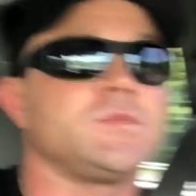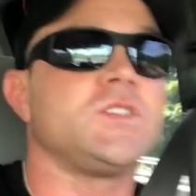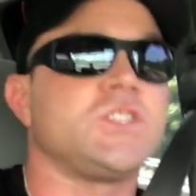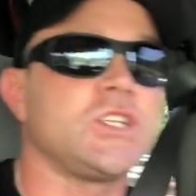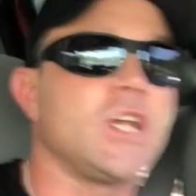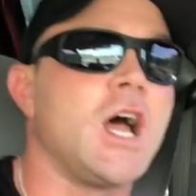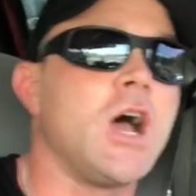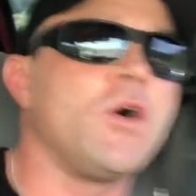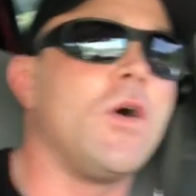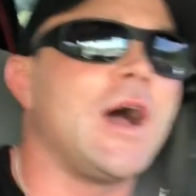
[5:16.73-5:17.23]

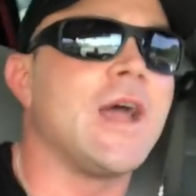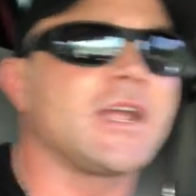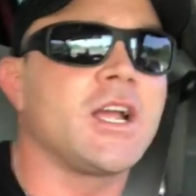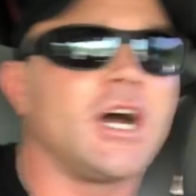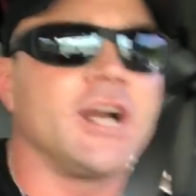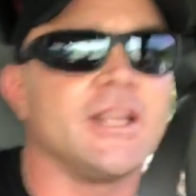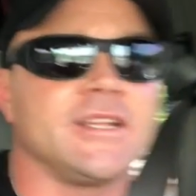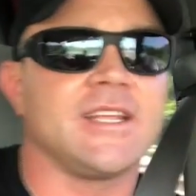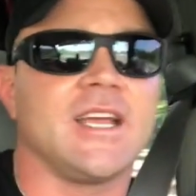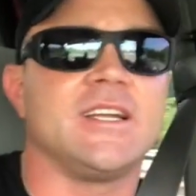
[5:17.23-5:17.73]
So I
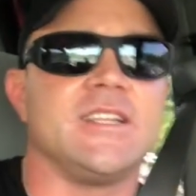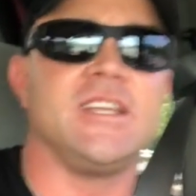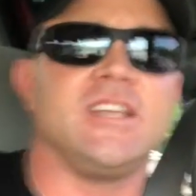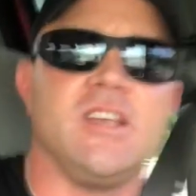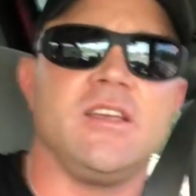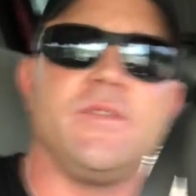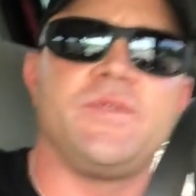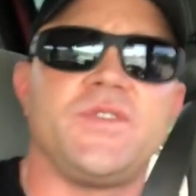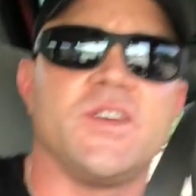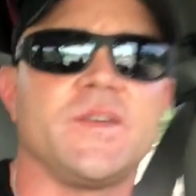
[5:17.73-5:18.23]
cut it down to
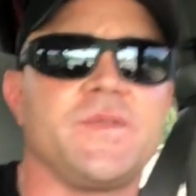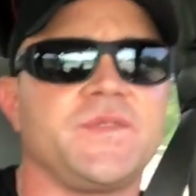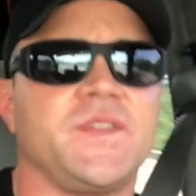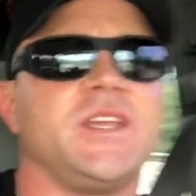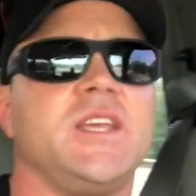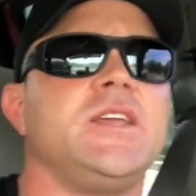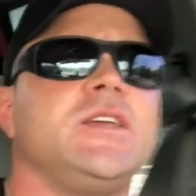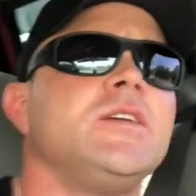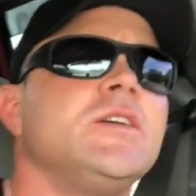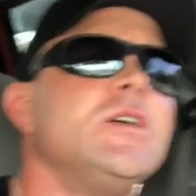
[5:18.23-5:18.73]

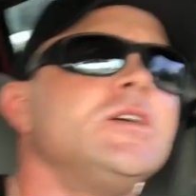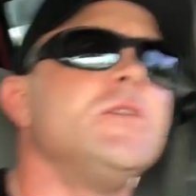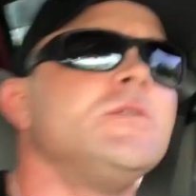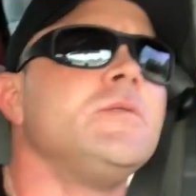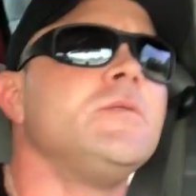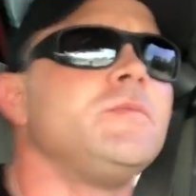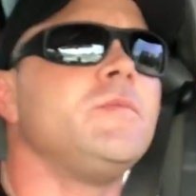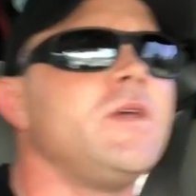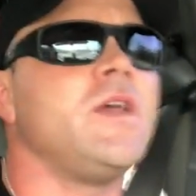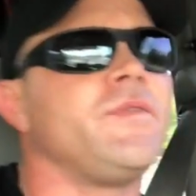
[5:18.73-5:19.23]

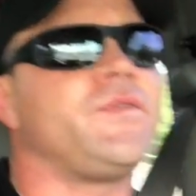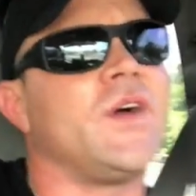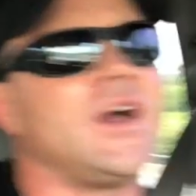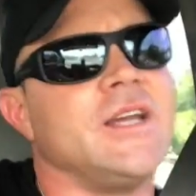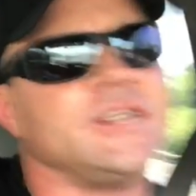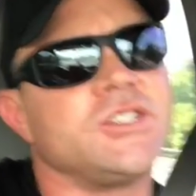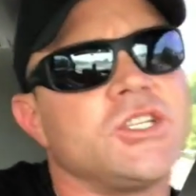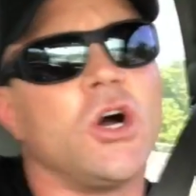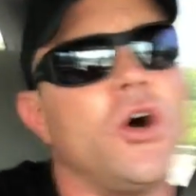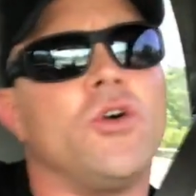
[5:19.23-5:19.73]
E50. If
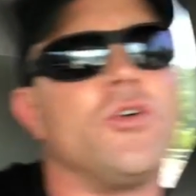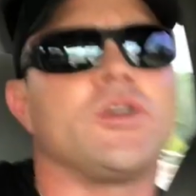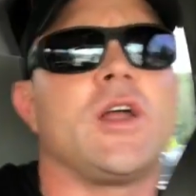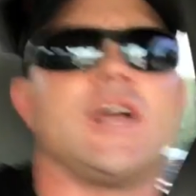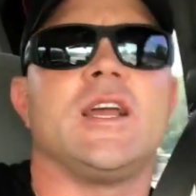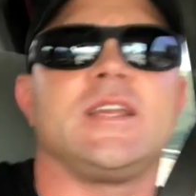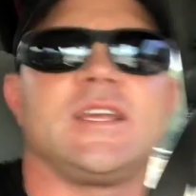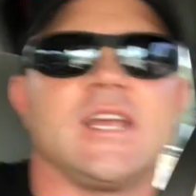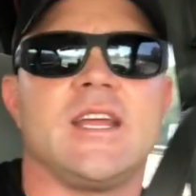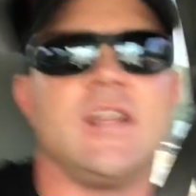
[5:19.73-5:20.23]
I don't,
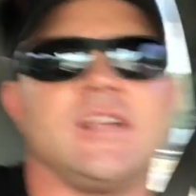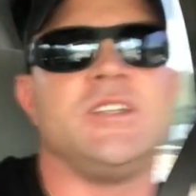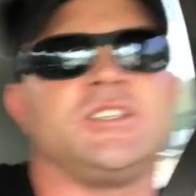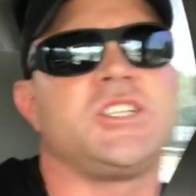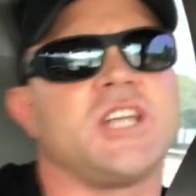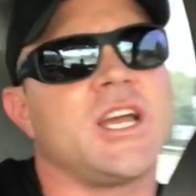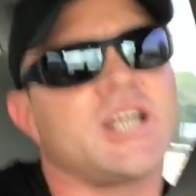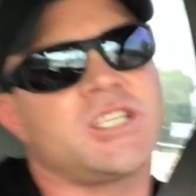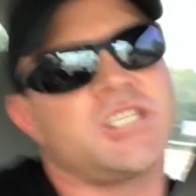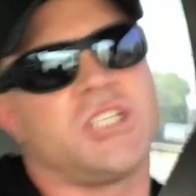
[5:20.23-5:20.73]
I get
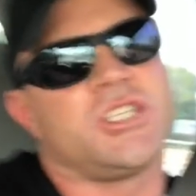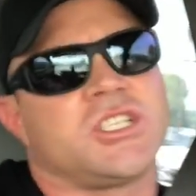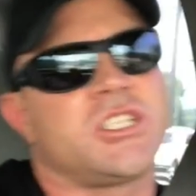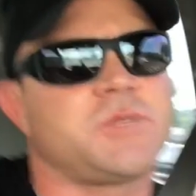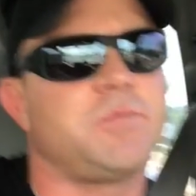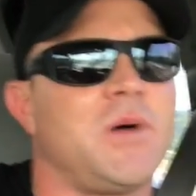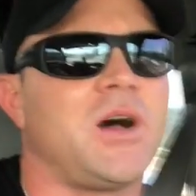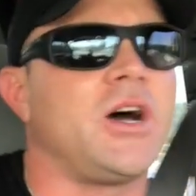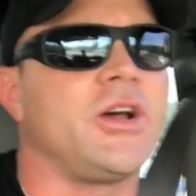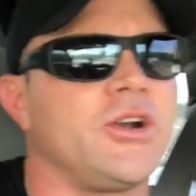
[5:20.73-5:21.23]
injection
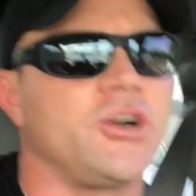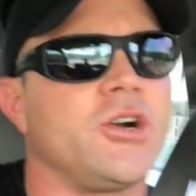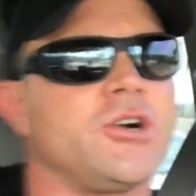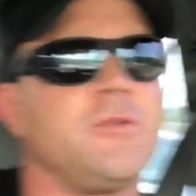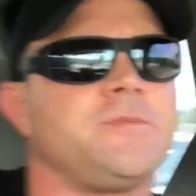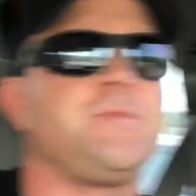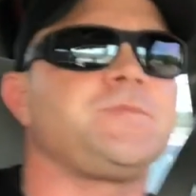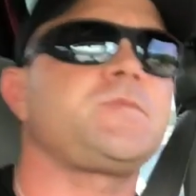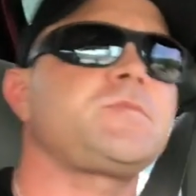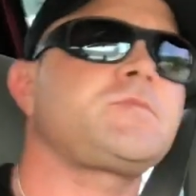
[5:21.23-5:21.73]
sputter.